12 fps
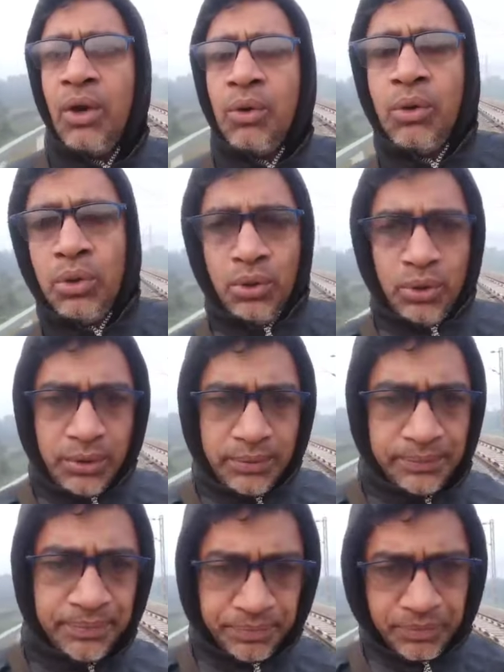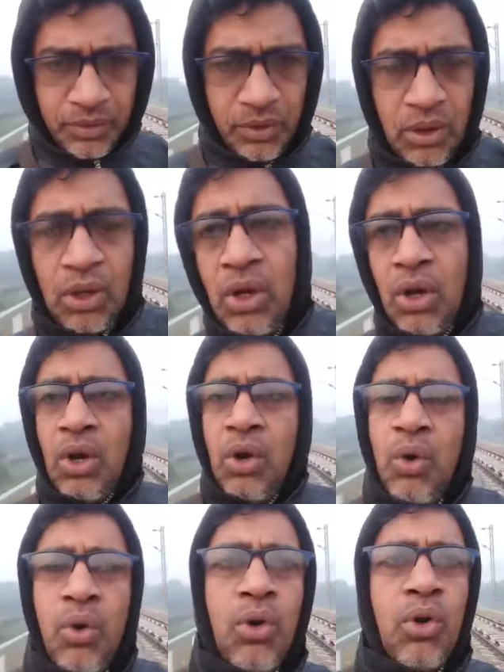who
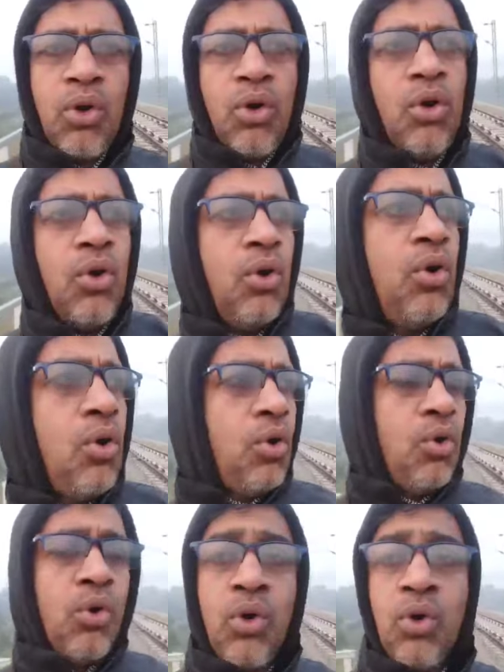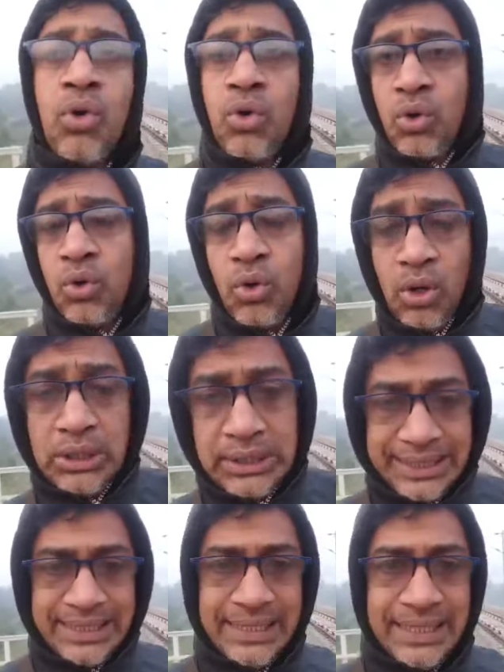who who
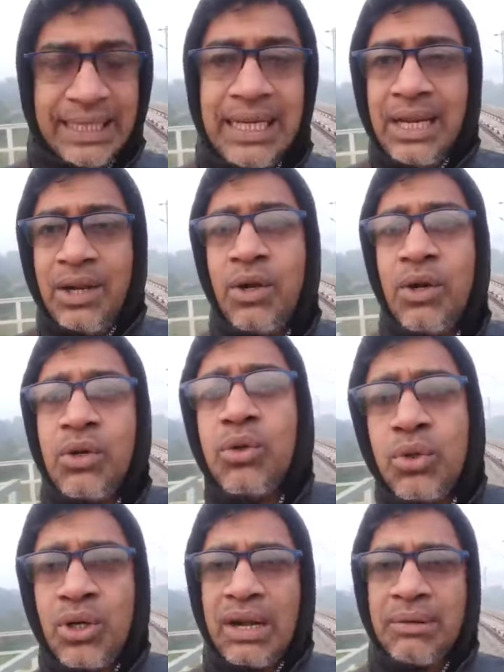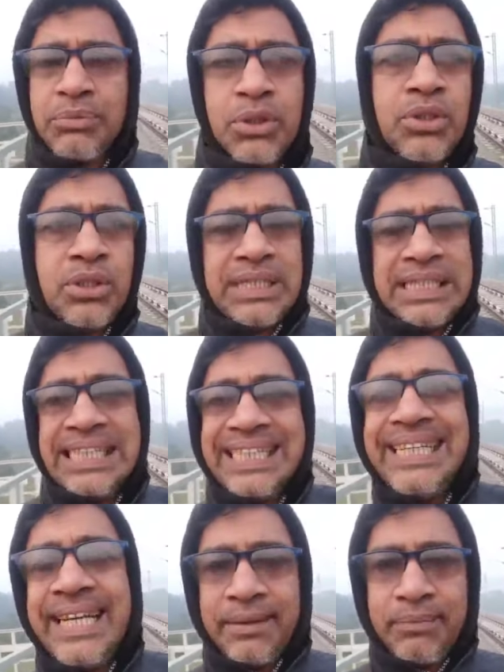would who would love to
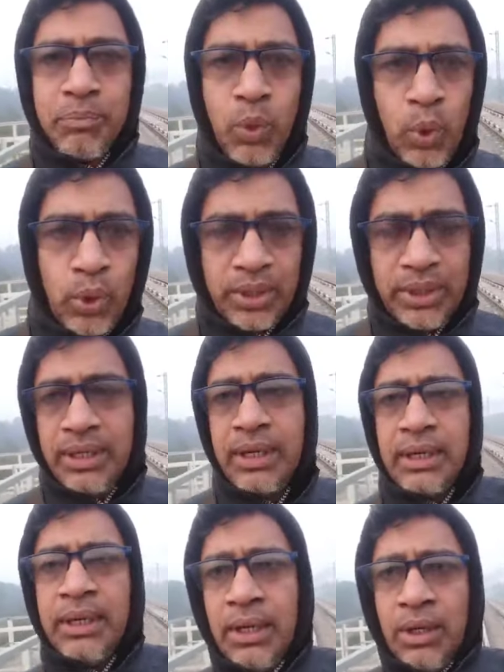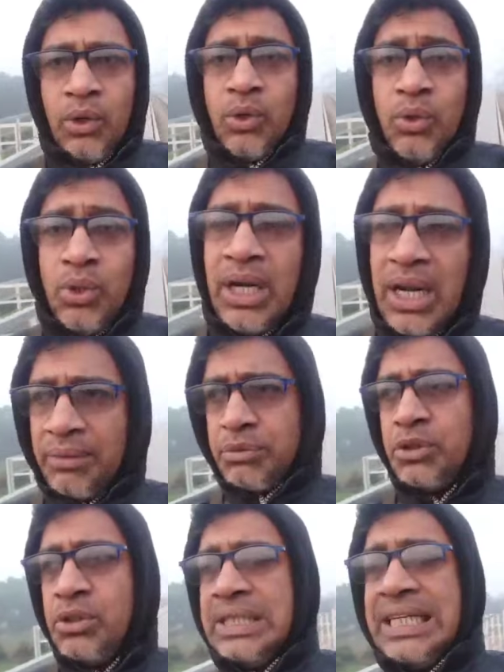read a book. Who would
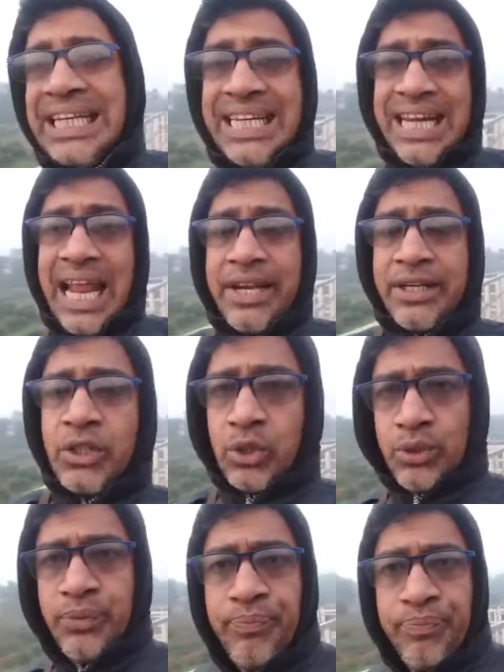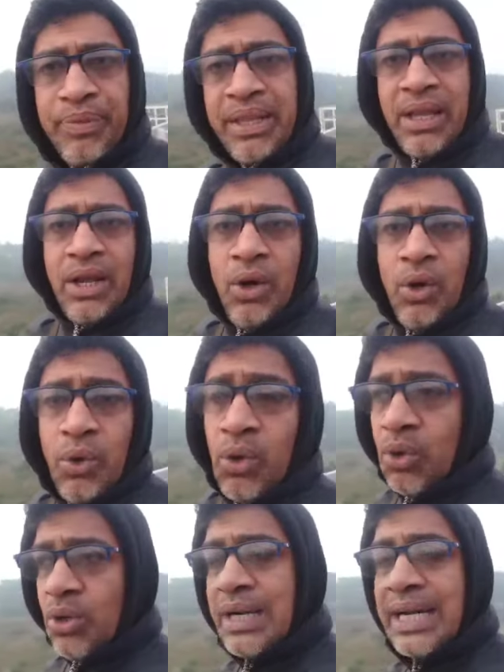love to? He liked to.
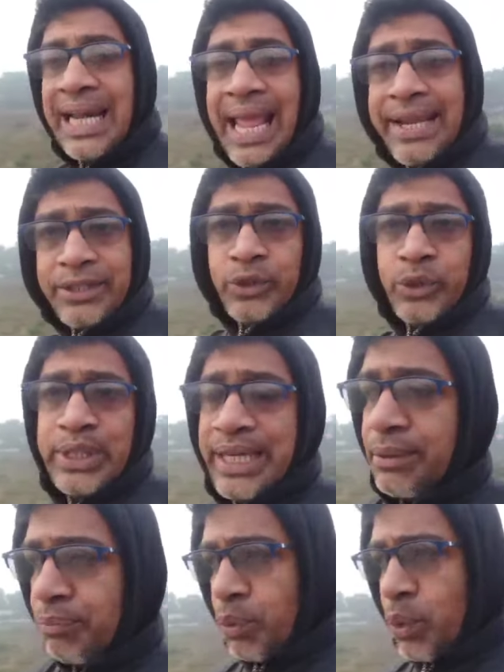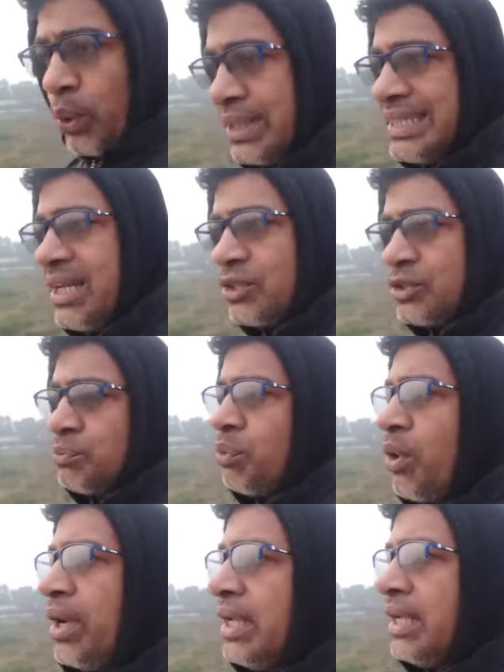Who like to read a book? There's a
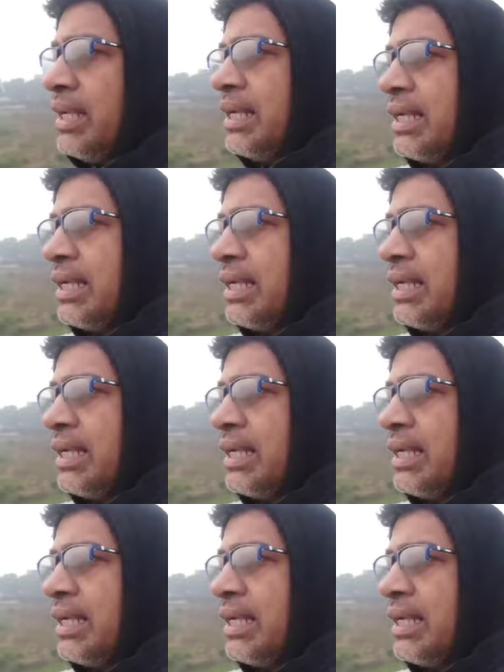boy.